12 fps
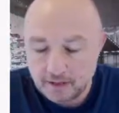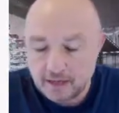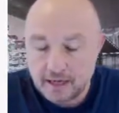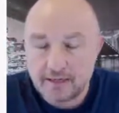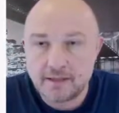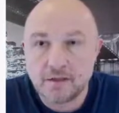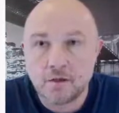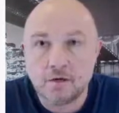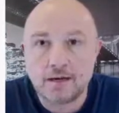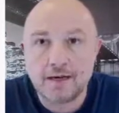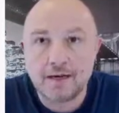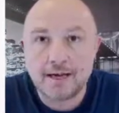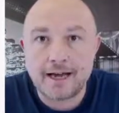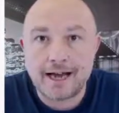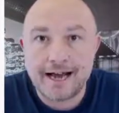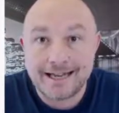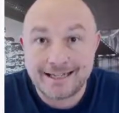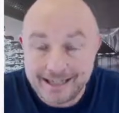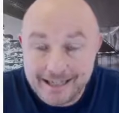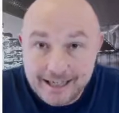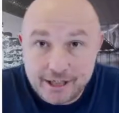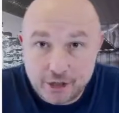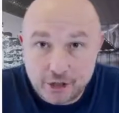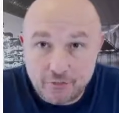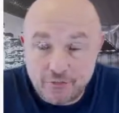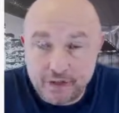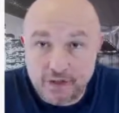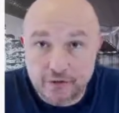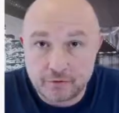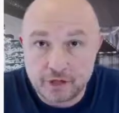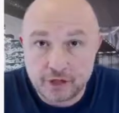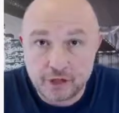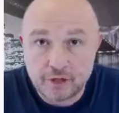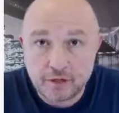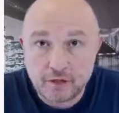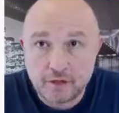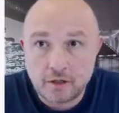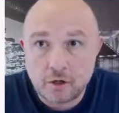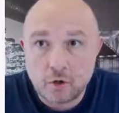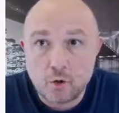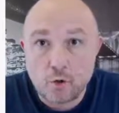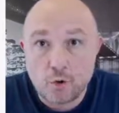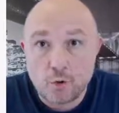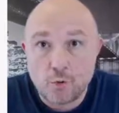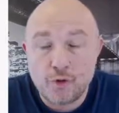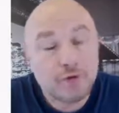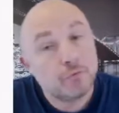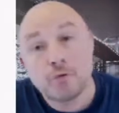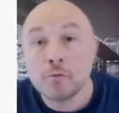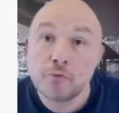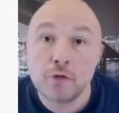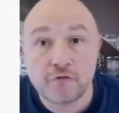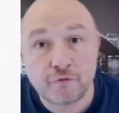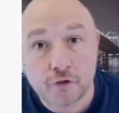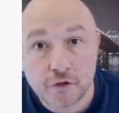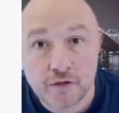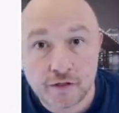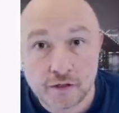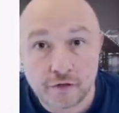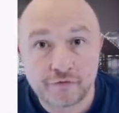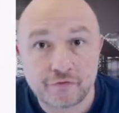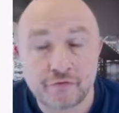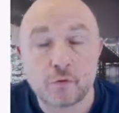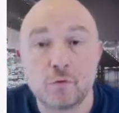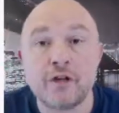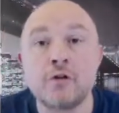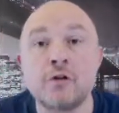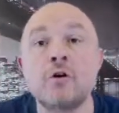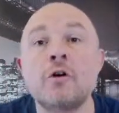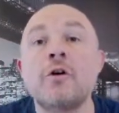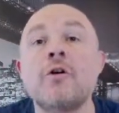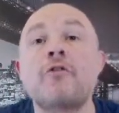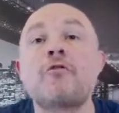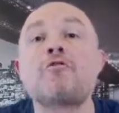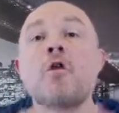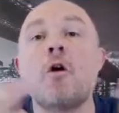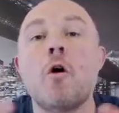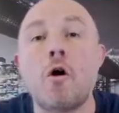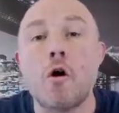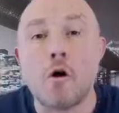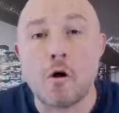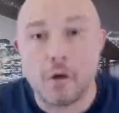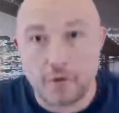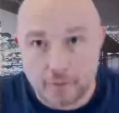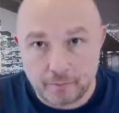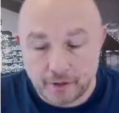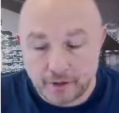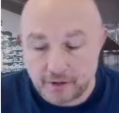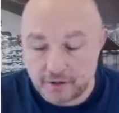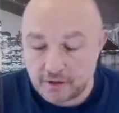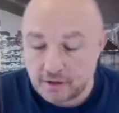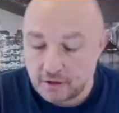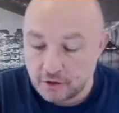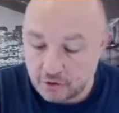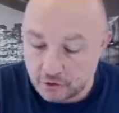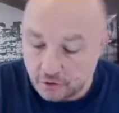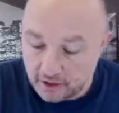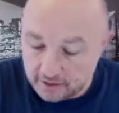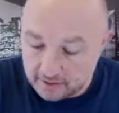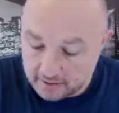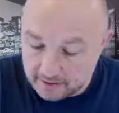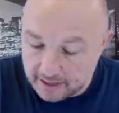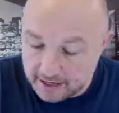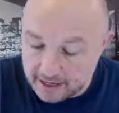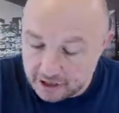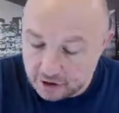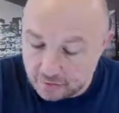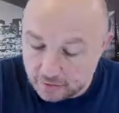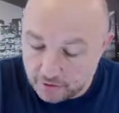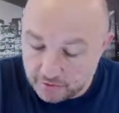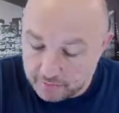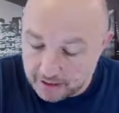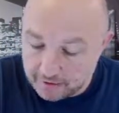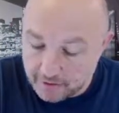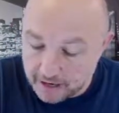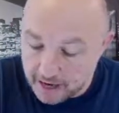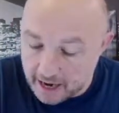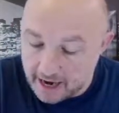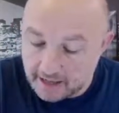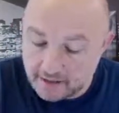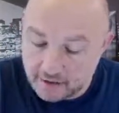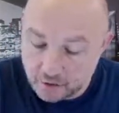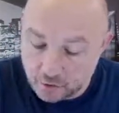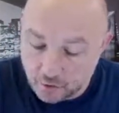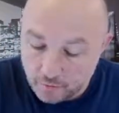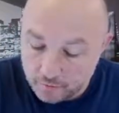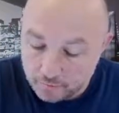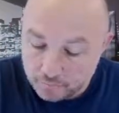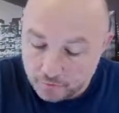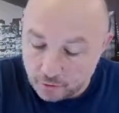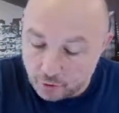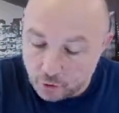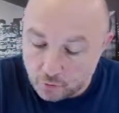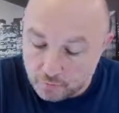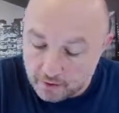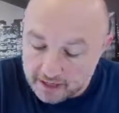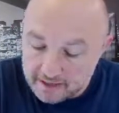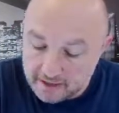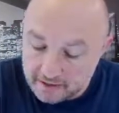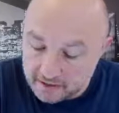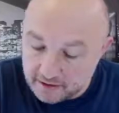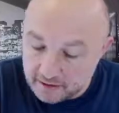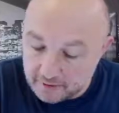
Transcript: And so at each of the iteration, we do the brute force stuff. We go through all the points. So it's h multiplied by x. So the complexity